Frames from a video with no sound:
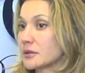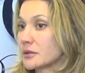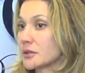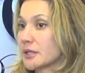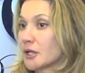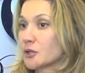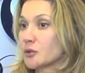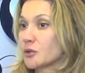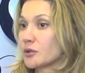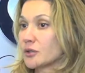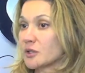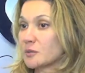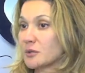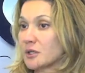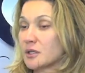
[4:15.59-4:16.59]
sexually
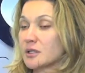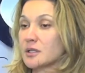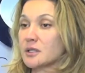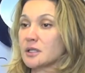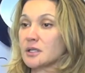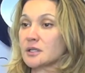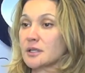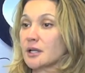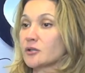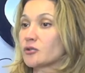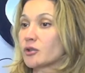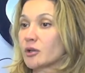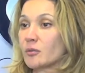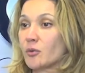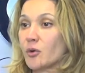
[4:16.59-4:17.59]
transmitted disease like
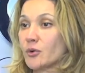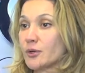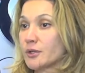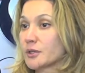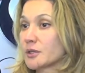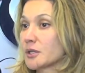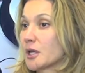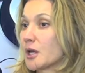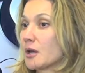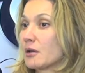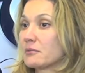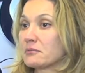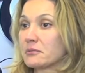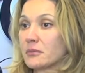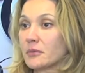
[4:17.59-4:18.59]
trichomonas,
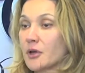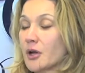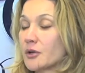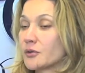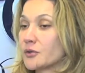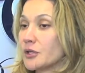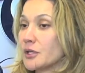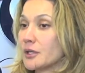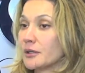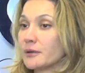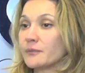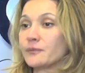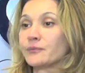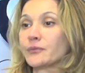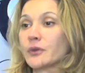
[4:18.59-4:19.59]

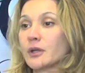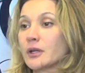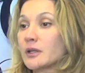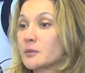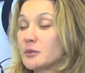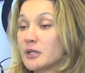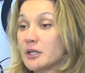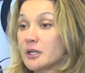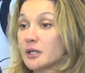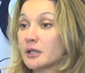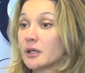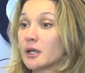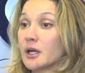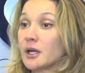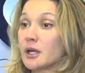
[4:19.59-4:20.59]
gonorrhea,
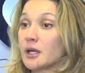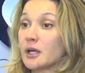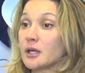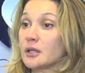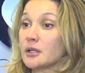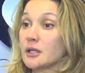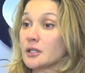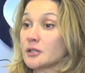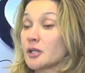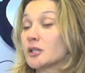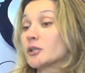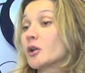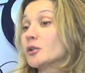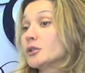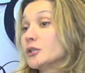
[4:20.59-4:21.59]
chlamydia, it's
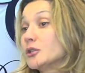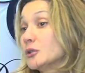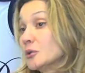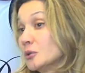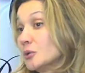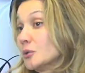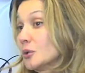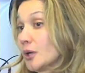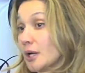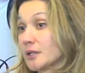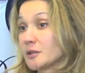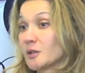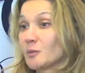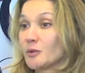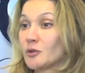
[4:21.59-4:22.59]
not only you who
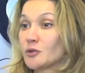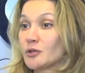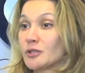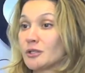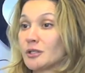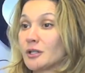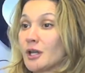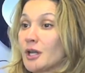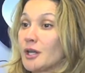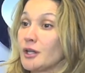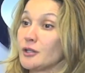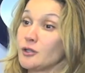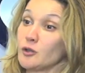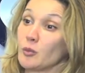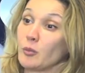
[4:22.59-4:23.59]
has to be treated,
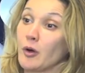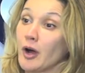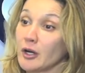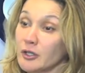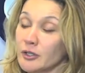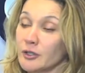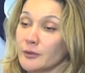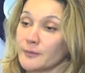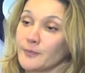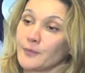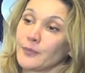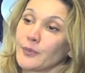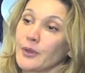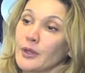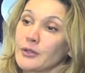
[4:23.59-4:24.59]
it's your partner.
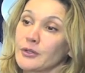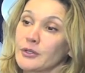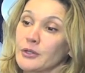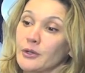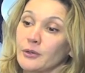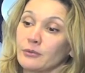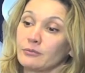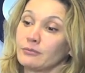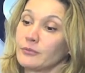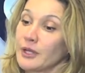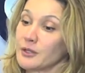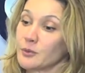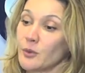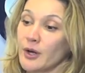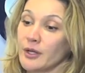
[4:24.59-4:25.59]
So
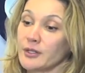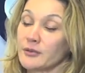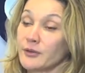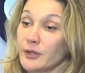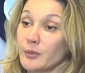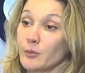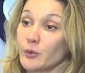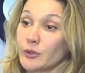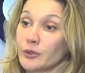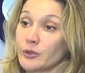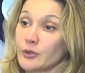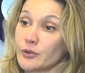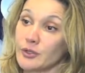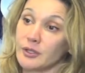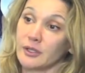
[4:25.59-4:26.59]
that's why it's very
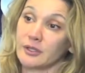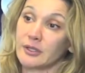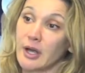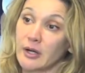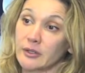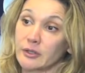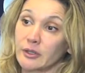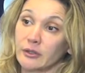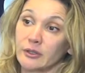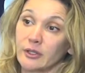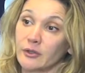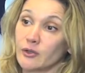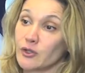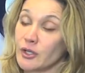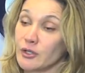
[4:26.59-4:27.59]
important to see a doctor and
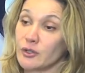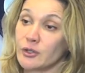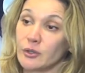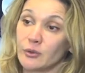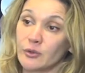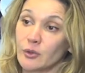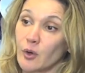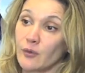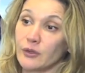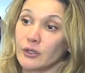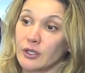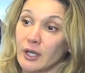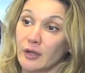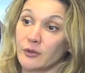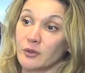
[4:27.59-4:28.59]
not just use
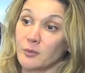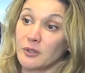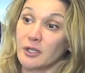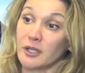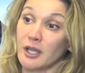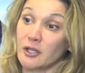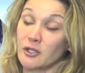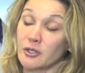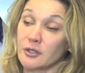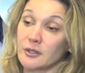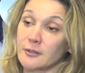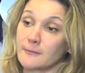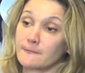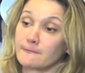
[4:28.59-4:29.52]
over-the-counter medications.